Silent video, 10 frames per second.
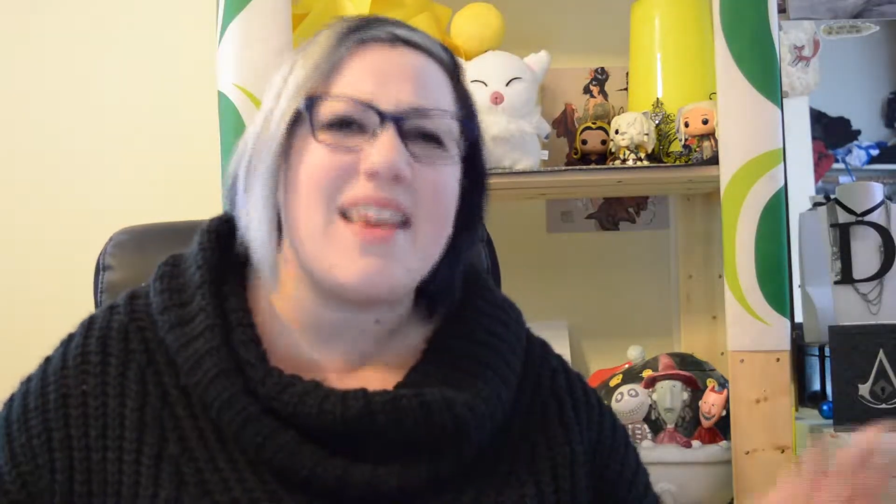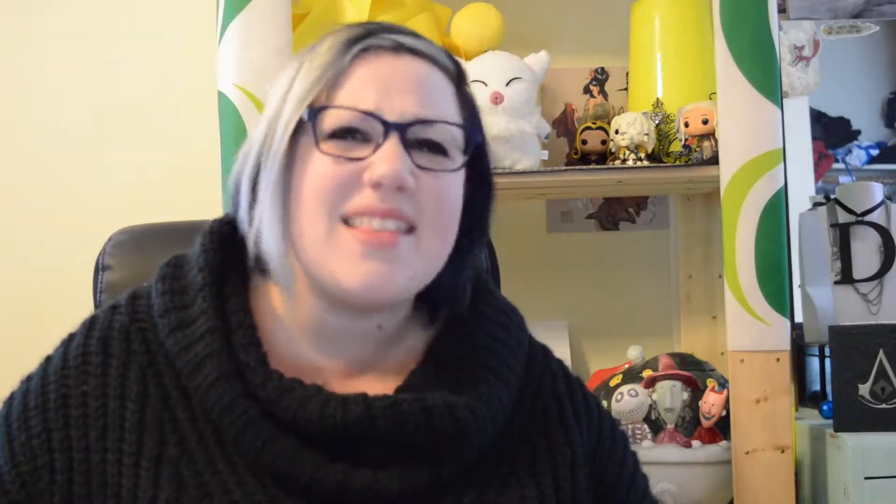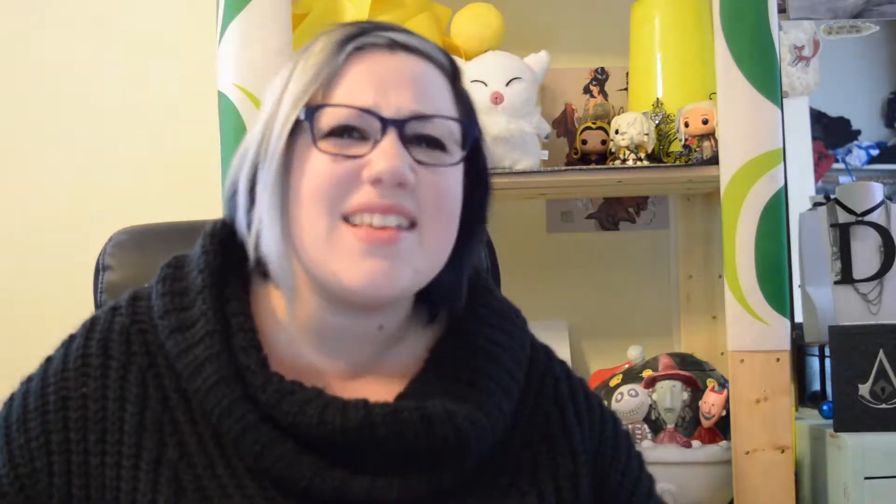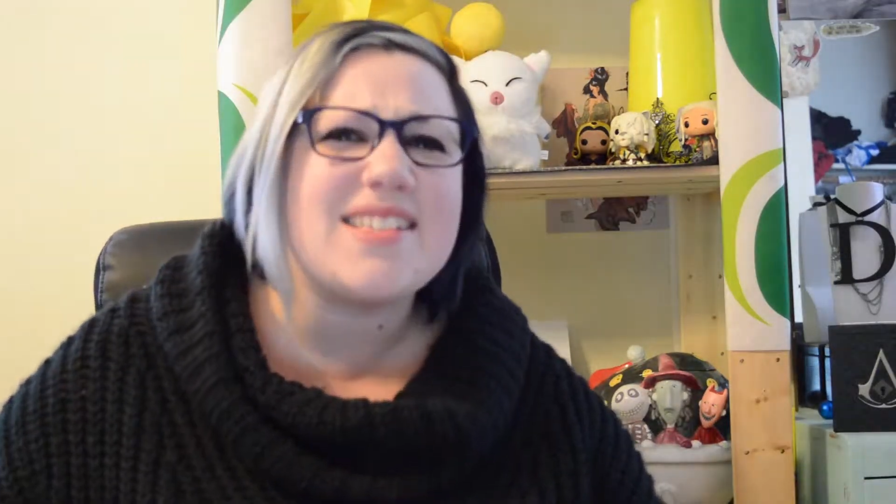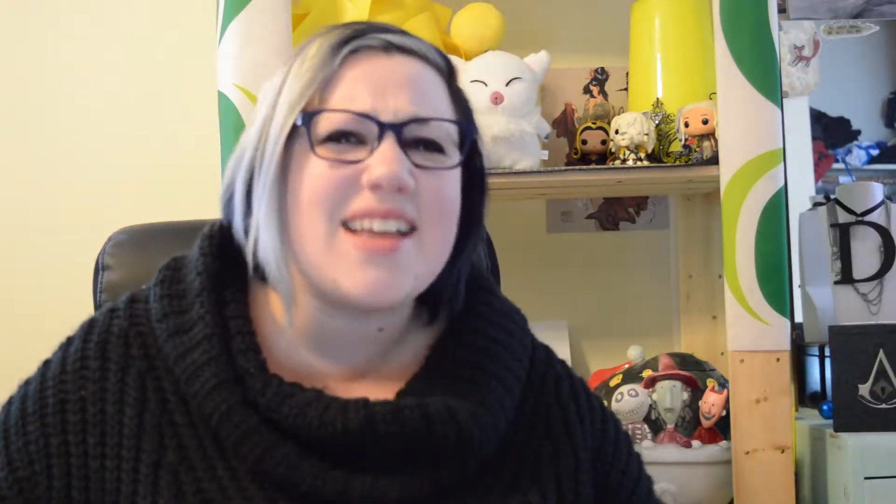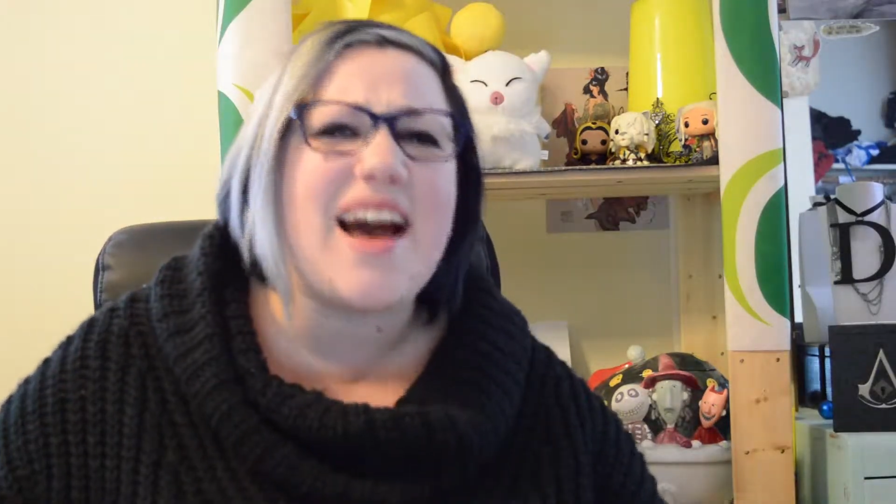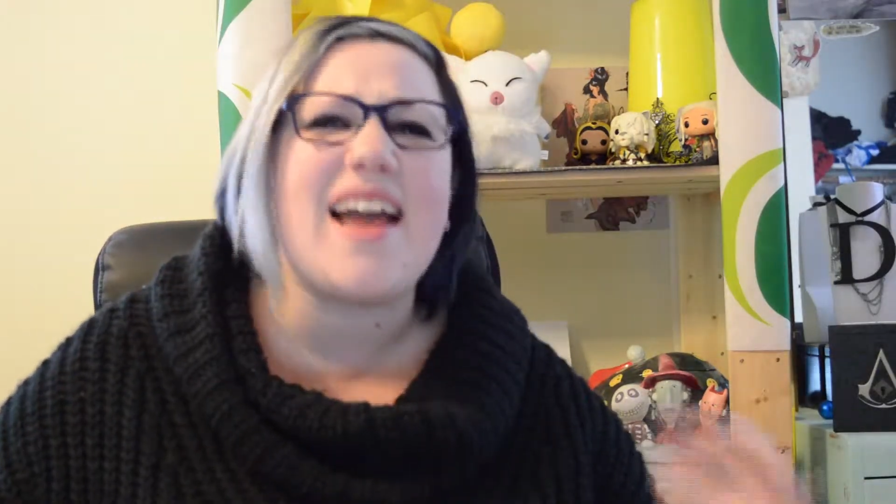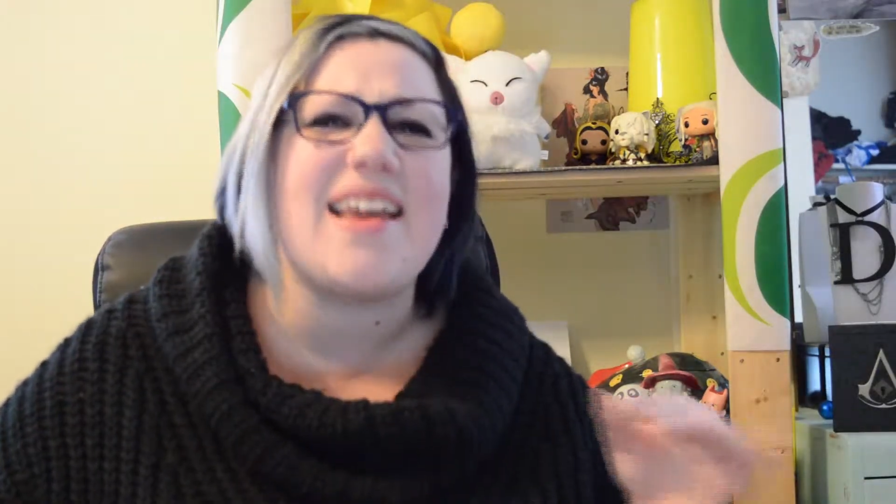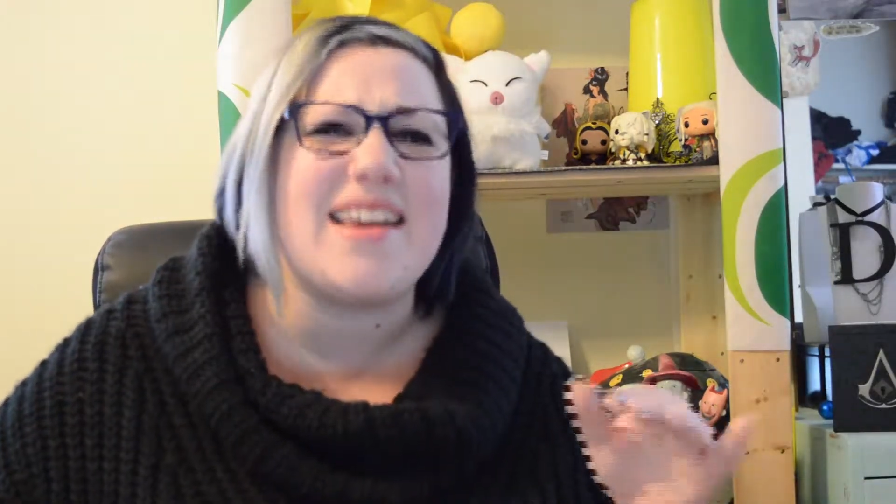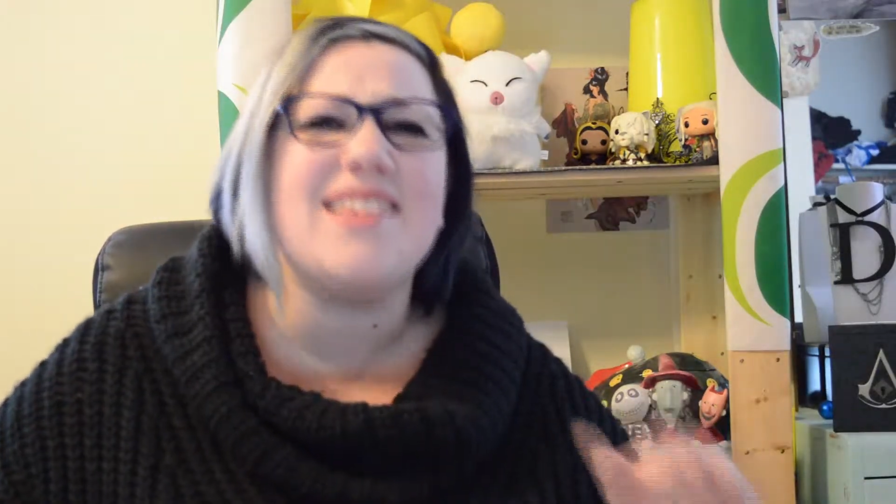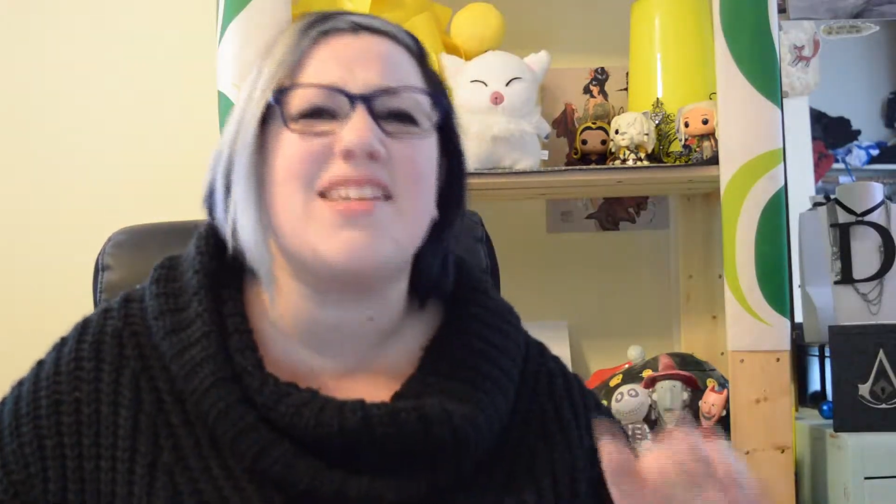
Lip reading: This guy is